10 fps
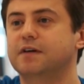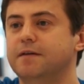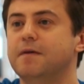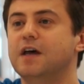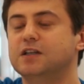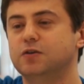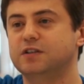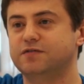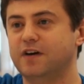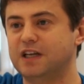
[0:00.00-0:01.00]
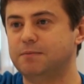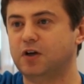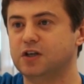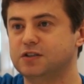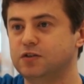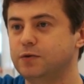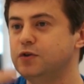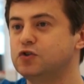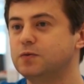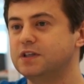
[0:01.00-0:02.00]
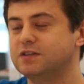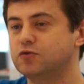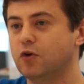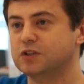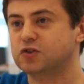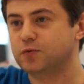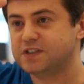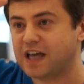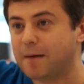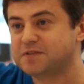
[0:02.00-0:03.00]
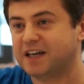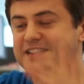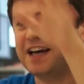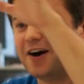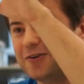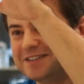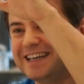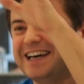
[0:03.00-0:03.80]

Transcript: Okay. So it's funny because you usually draw the trees the upside down.